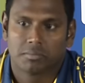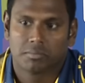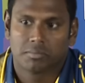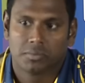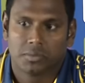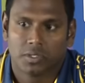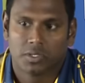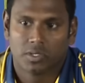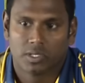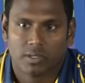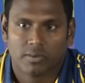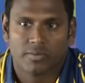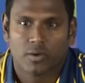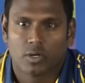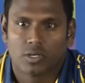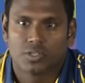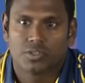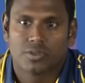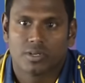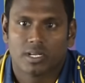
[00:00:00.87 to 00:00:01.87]
you know
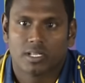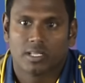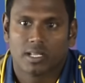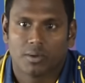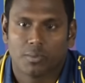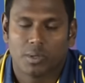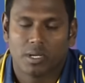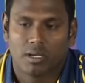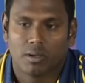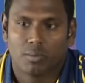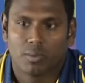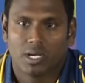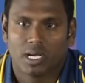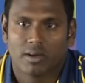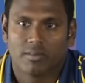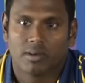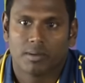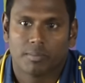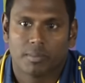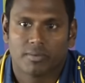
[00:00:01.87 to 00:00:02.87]
unfortunate that we, we
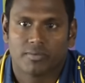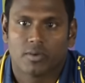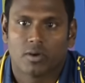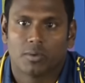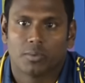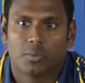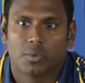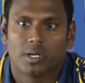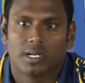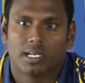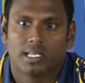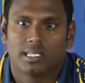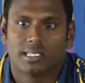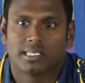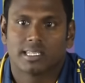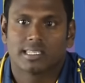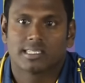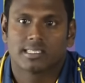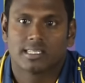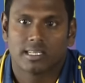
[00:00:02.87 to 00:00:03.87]
haven't performed well in the
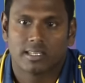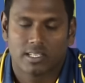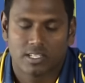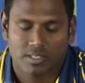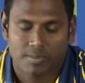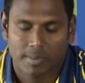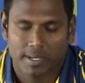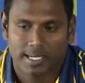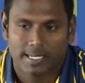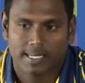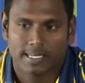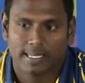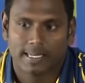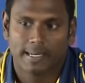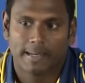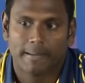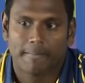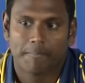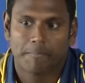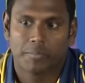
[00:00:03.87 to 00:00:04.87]
test series but
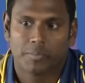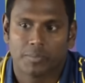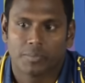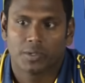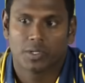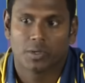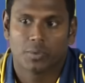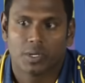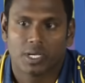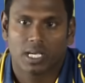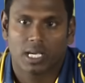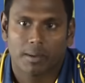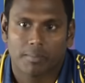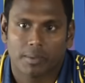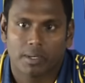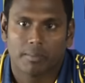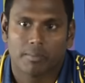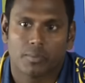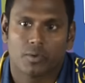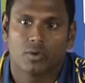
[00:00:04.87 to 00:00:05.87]
um, you know we
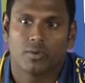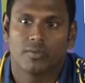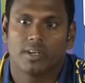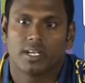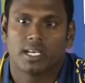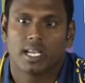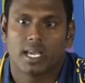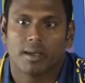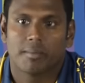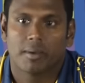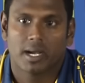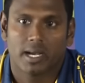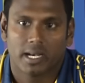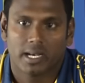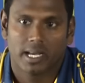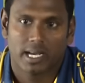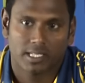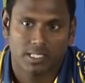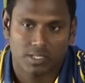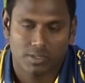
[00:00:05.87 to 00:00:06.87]
kept improving day by
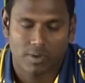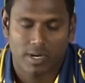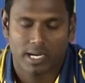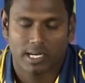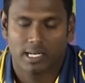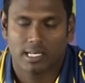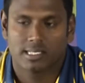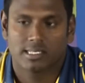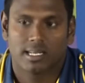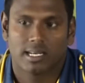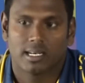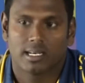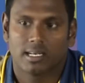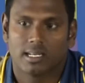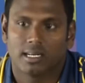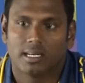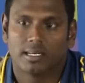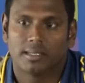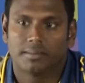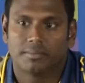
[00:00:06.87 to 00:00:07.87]
day as you rightly
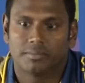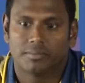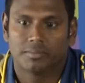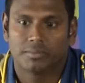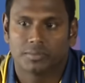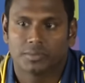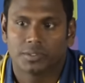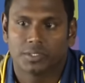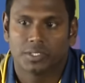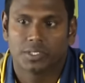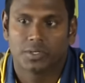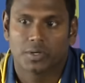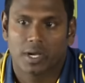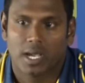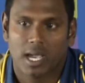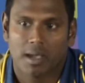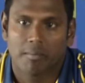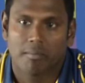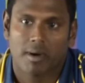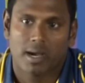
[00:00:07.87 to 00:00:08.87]
said um, you know
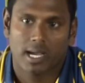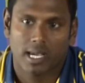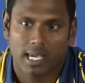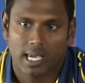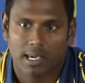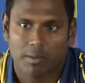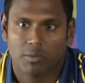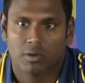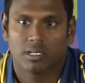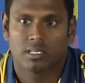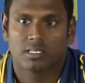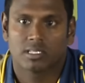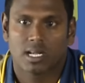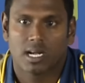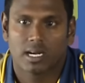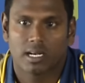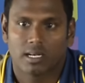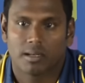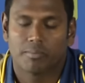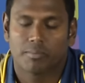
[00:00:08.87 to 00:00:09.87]
game by game we
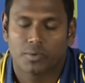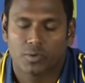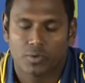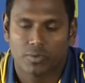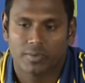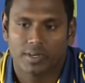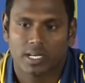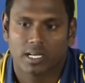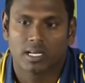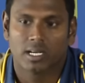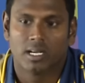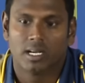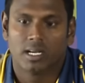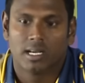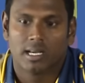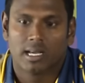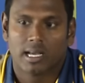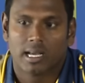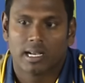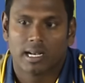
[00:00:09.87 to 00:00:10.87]
started improving
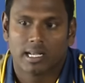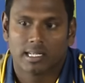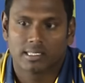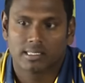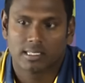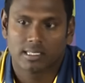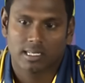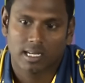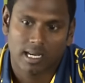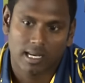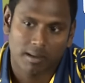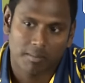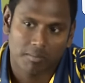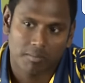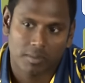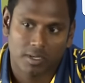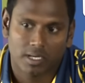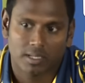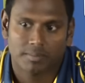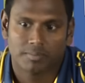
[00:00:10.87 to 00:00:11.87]
and as the
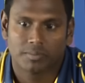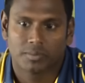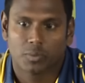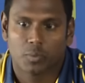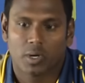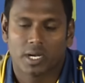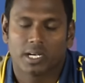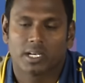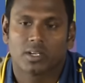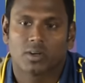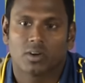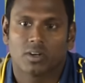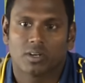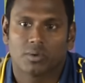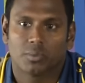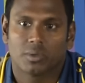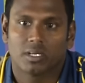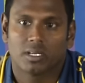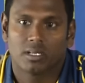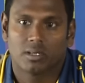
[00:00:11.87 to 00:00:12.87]
time um, went
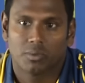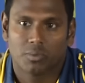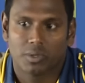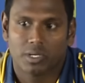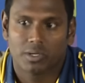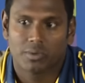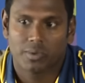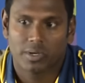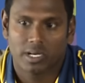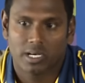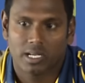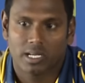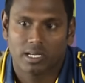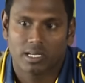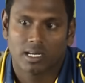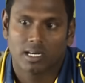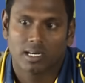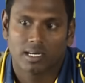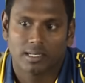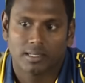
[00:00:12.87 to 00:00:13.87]
on we we
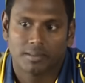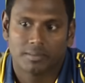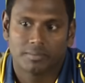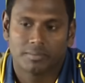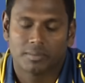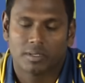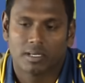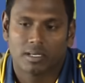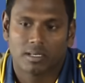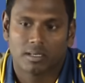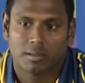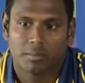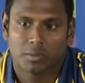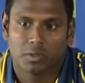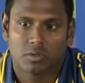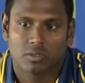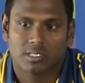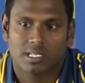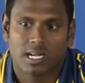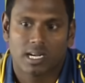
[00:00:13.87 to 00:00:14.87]
really um, uh, you
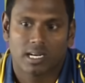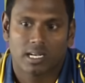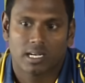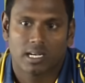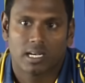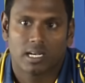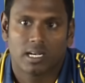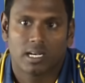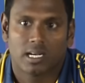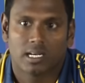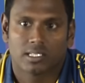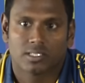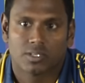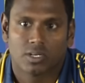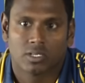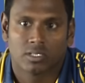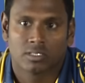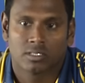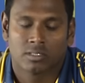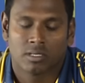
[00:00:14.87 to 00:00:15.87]
know started hitting our
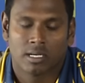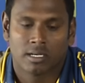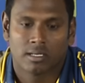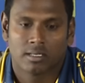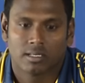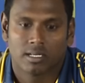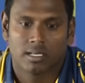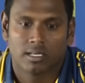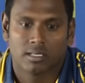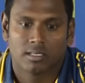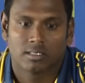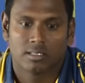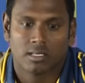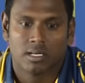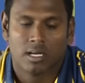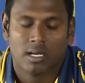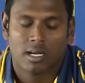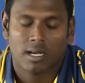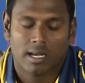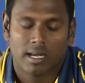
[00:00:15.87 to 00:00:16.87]
socks and and
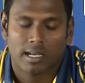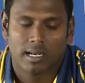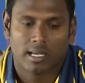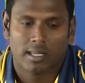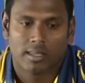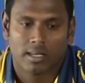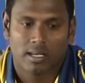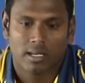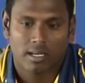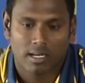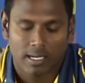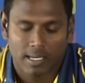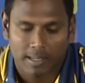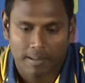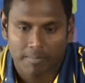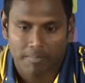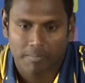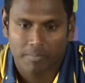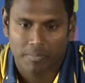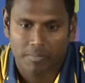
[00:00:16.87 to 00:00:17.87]
and I think
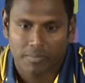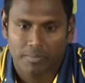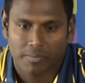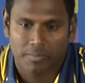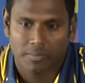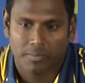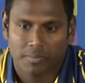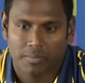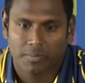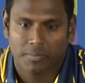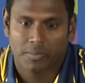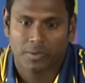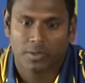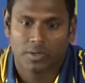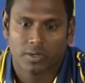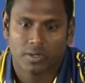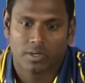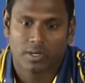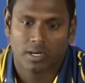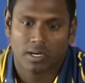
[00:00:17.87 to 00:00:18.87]
um, you
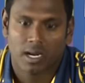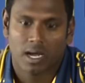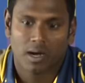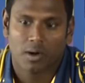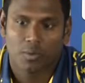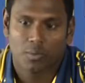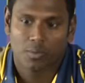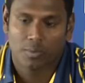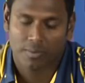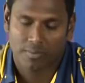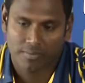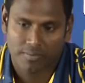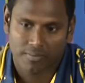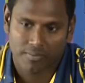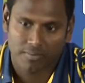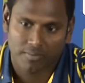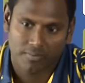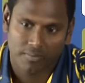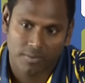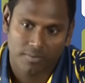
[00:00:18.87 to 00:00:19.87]
know now
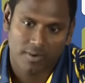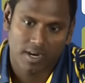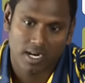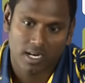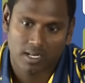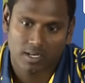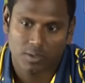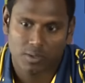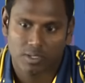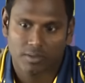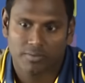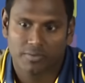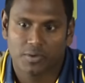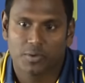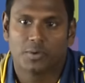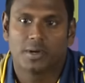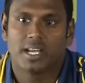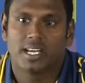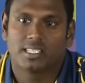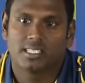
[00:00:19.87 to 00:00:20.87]
we've, we've, had a good
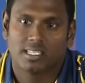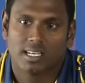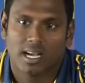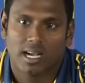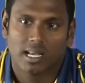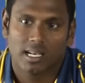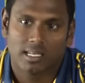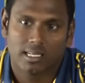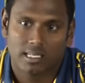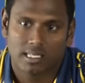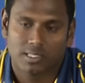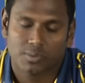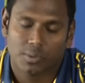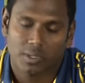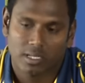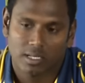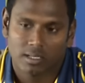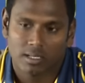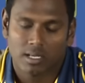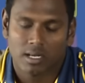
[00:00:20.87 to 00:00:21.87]
few days in Ireland as
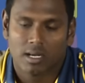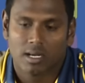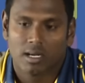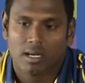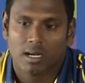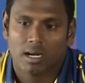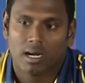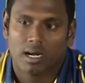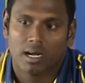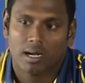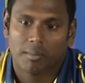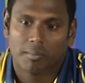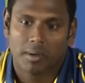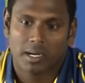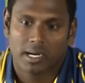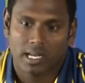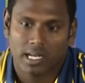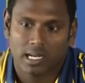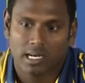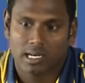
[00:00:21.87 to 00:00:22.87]
well uh,
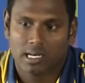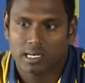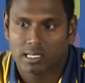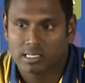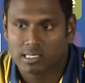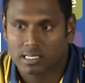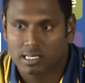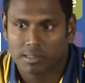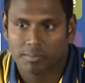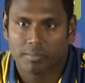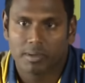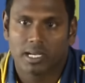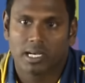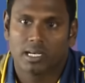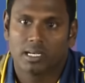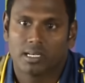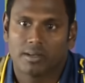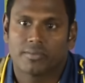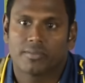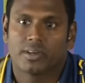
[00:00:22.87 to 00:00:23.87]
but England is a
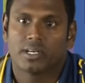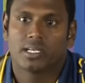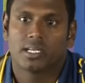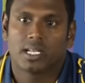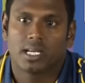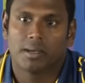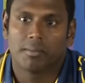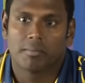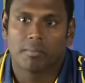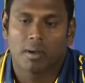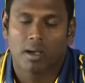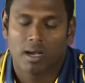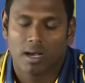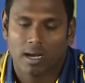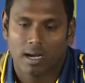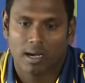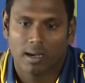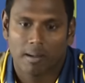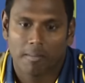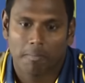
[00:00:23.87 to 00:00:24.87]
completely different team.
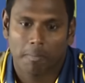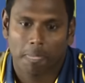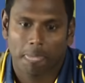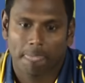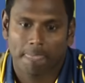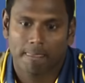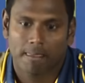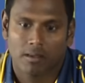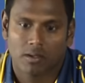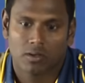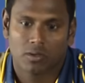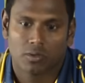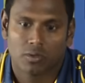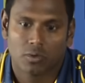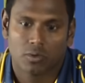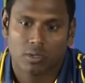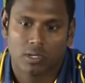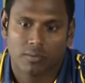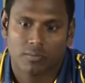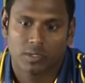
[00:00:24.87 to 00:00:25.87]
Um, you know,
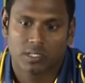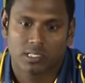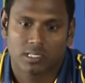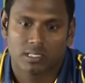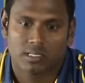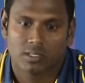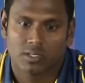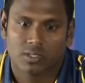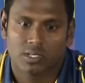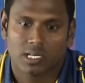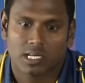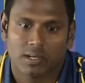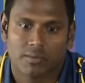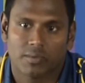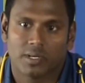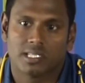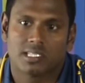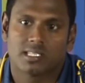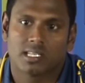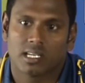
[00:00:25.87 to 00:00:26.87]
though it was you know
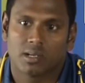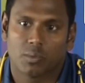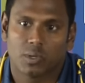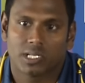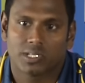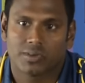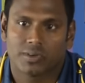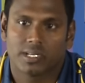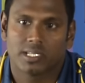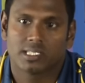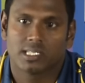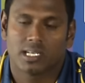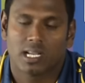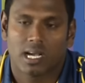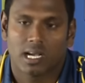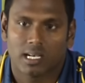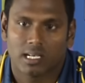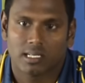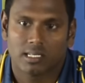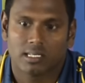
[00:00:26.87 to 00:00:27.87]
convincing victories in
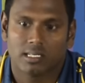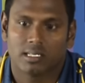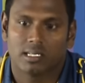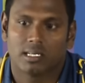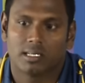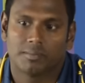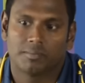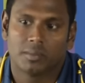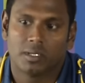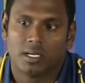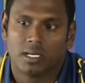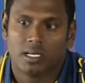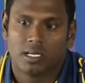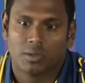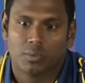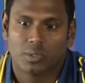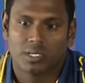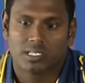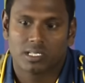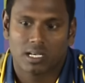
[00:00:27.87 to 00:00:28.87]
Ireland, uh,
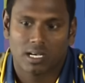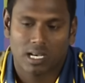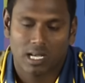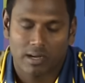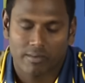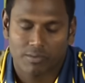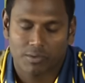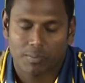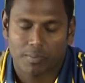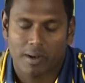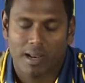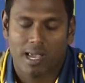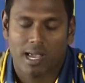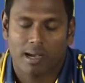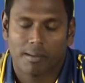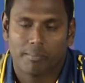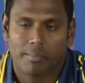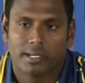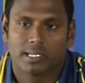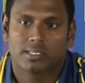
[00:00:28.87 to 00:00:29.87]
we still have to play
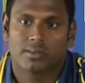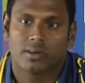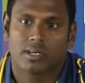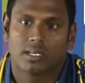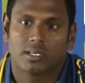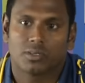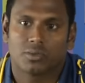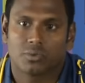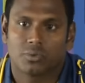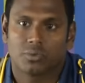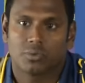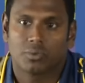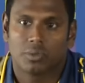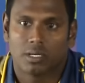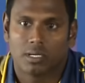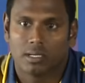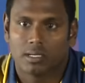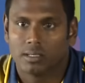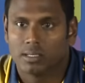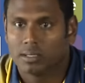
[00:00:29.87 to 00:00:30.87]
our best cricket to
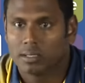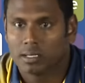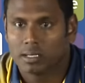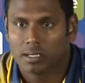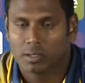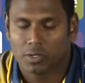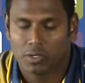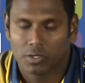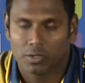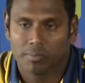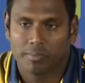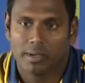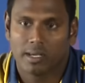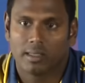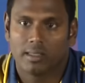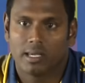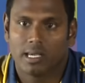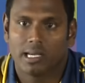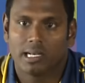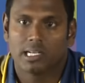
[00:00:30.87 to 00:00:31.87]
uh, you know, be
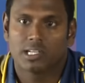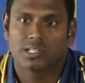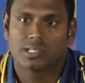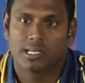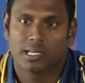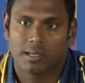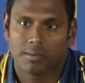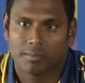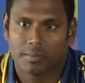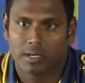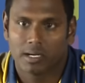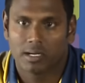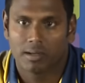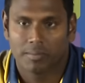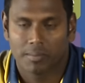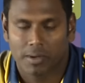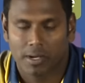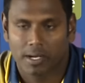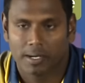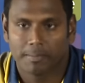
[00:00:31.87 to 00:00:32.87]
the English team
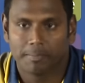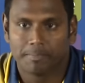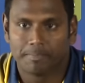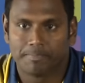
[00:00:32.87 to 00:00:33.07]
here? Uh,